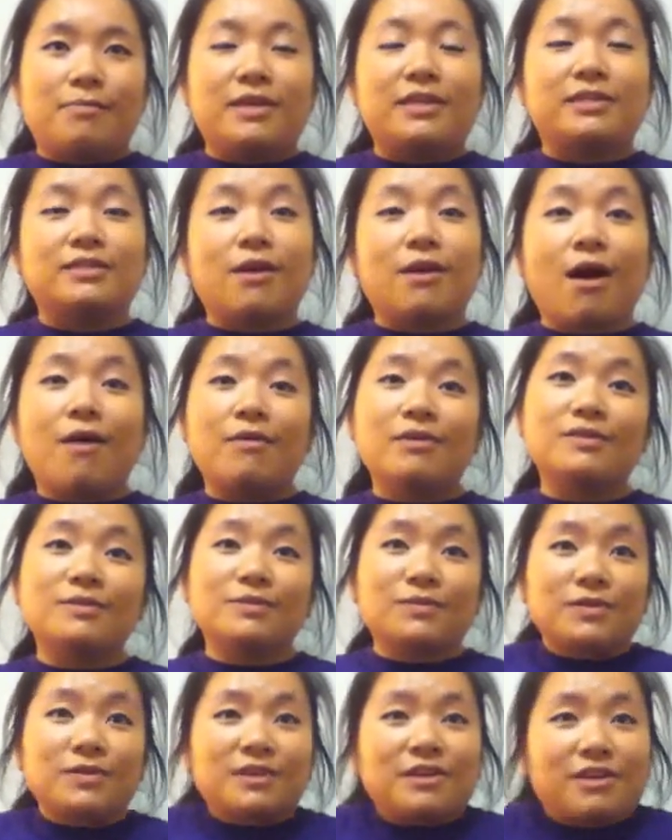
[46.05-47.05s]
It's
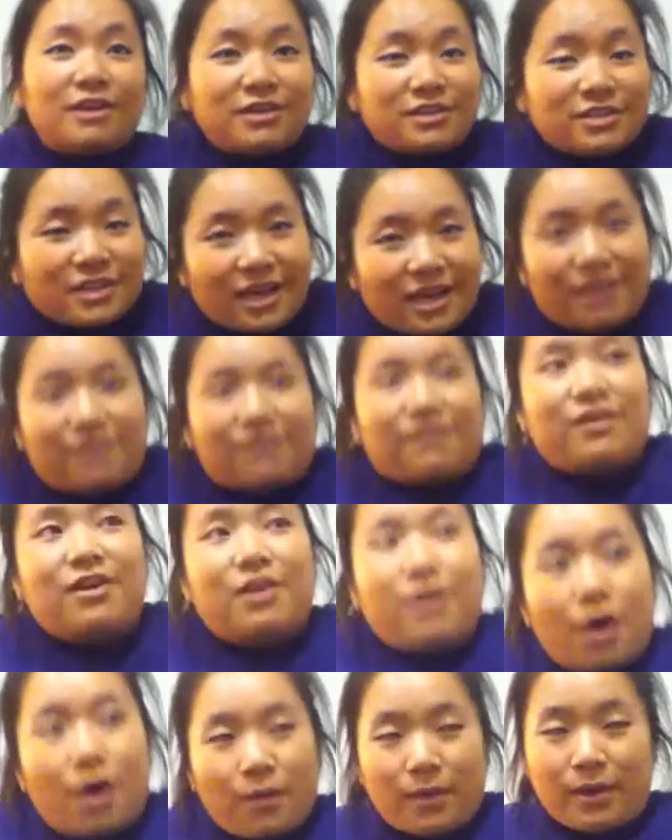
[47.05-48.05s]
always really good to kind
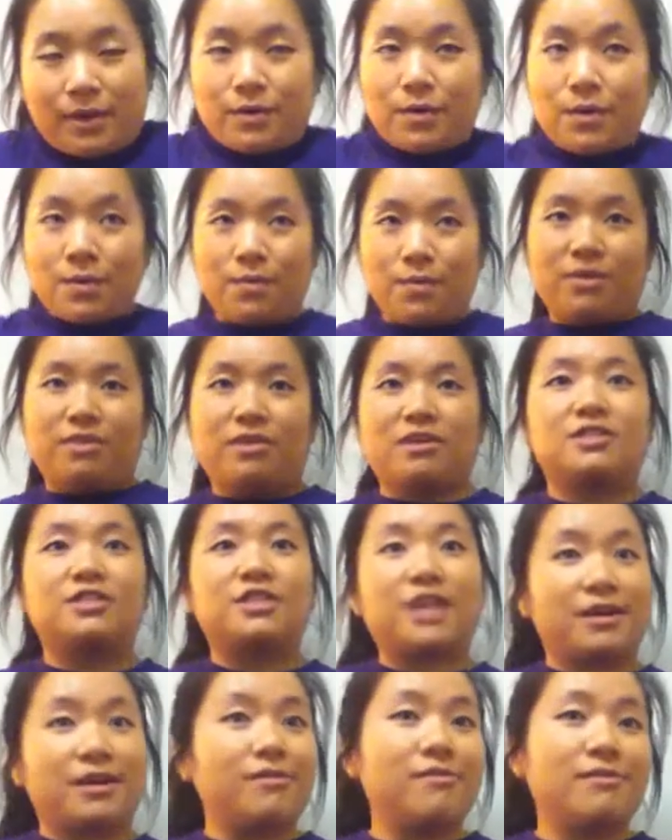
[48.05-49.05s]
of go in with a
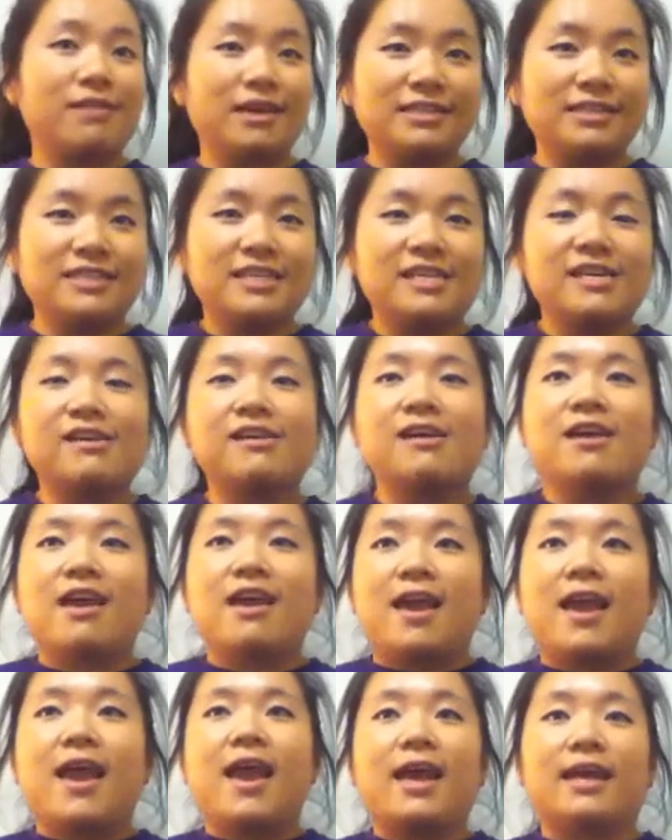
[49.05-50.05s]
general idea
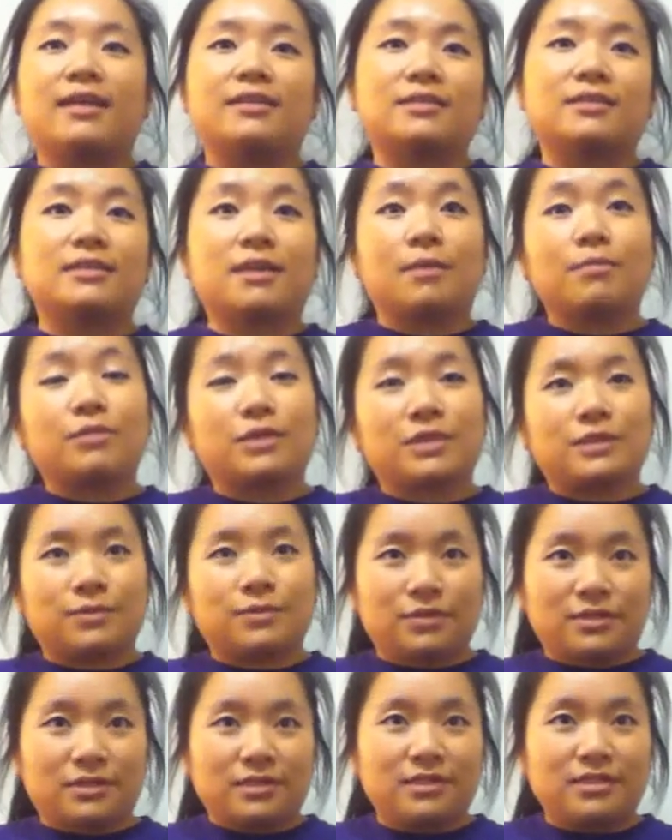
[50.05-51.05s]
and some
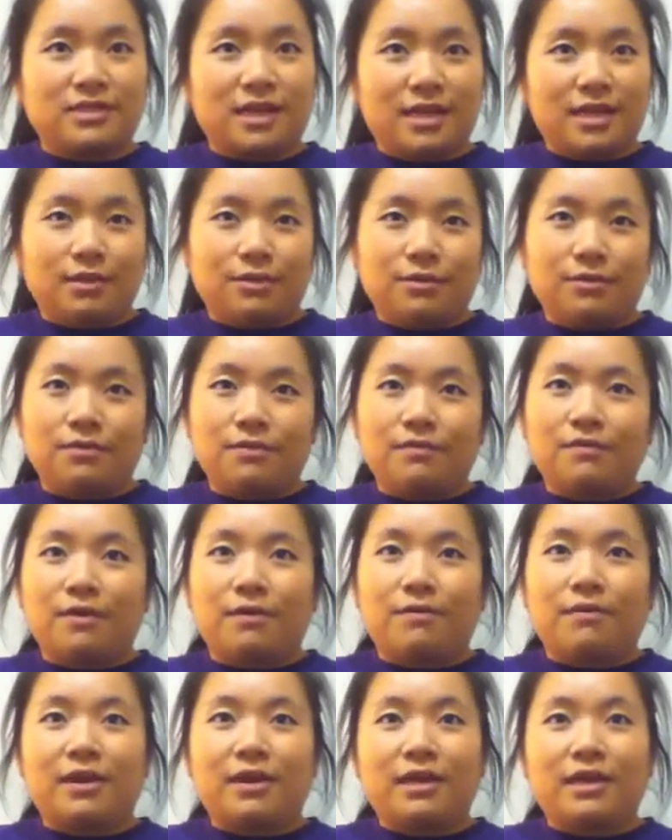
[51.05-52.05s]
resources that you've
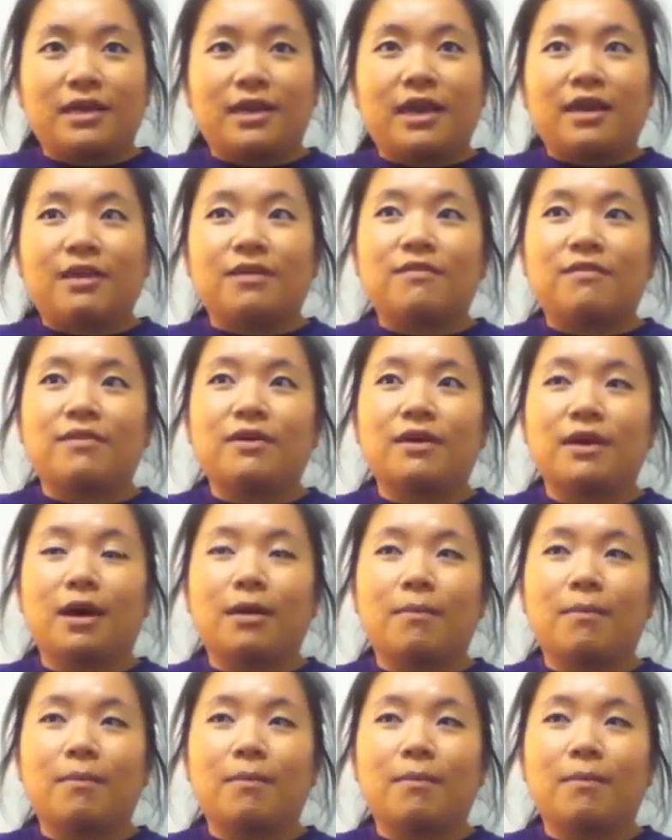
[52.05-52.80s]
already kind of